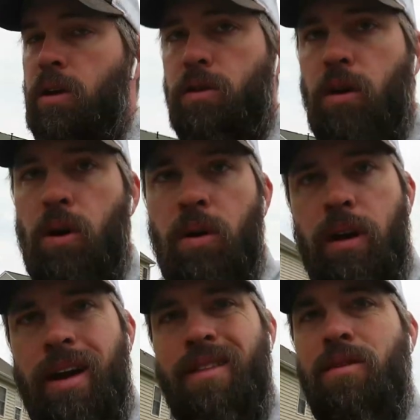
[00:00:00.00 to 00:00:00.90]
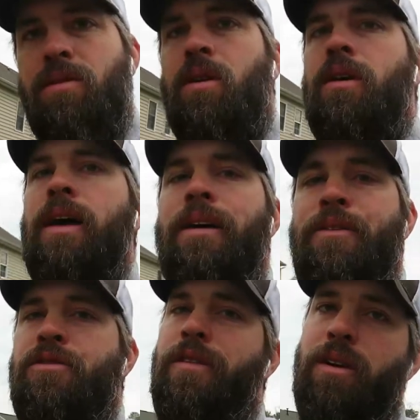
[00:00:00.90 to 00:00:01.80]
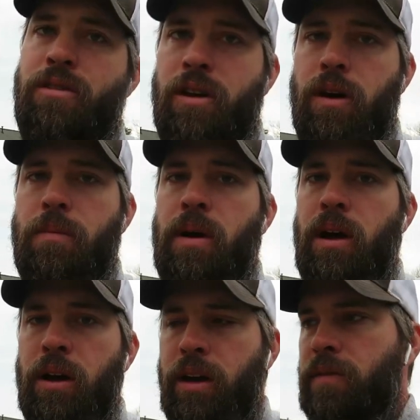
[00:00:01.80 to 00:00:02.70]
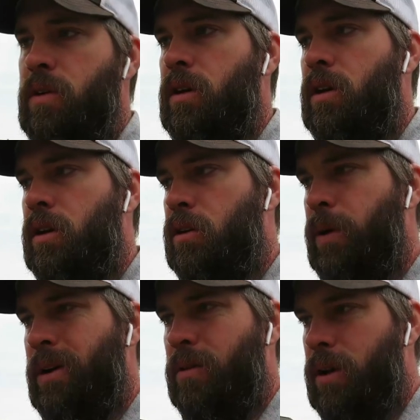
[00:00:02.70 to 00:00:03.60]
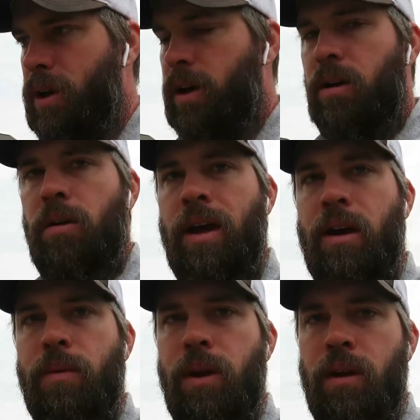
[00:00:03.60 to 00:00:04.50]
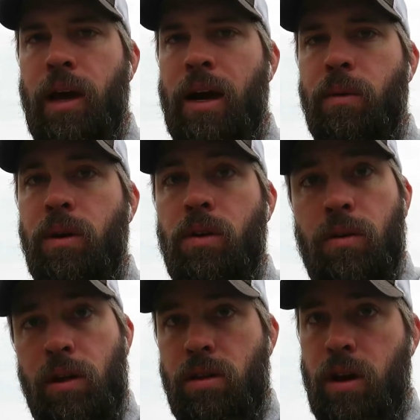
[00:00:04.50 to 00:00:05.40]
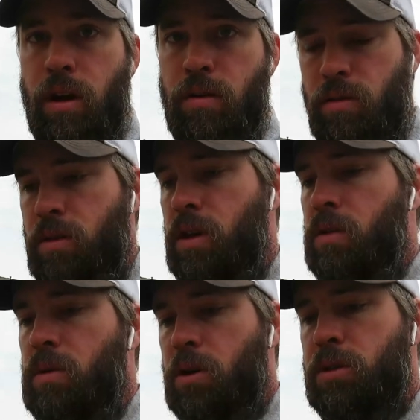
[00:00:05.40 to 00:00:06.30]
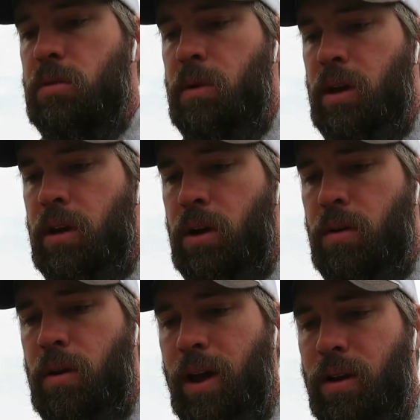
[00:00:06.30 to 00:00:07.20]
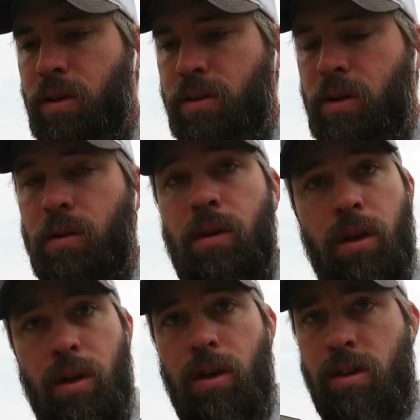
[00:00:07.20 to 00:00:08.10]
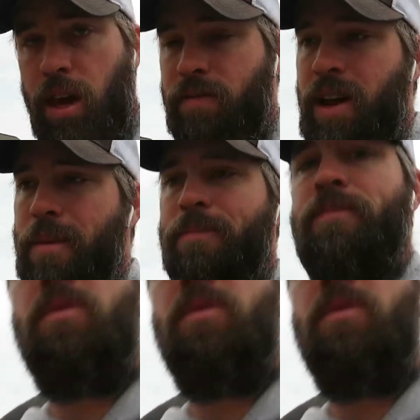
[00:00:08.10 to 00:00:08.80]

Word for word: So now that you saw how the stringers go up, I'll give you a quick rundown on how we how we do these stairs in order to meet code and also save time.